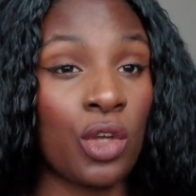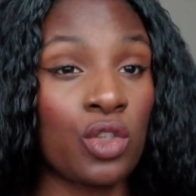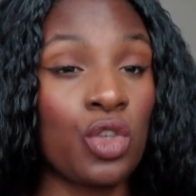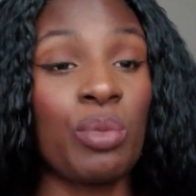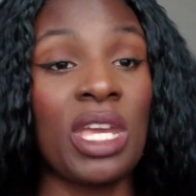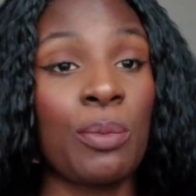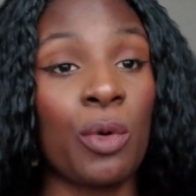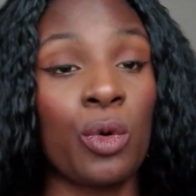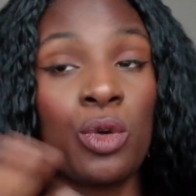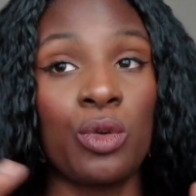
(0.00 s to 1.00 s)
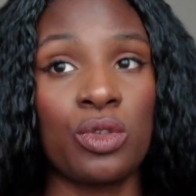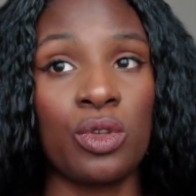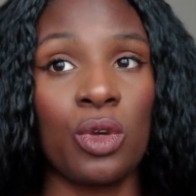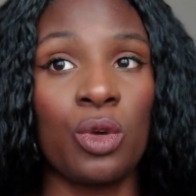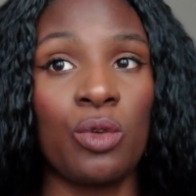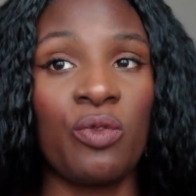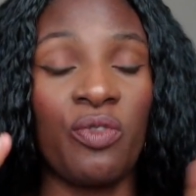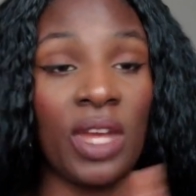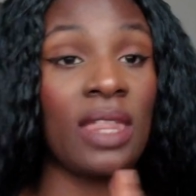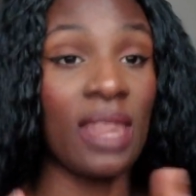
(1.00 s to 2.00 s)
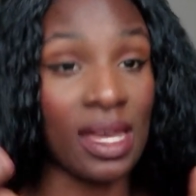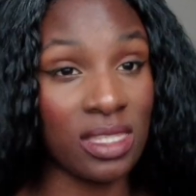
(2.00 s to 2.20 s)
to people who fit that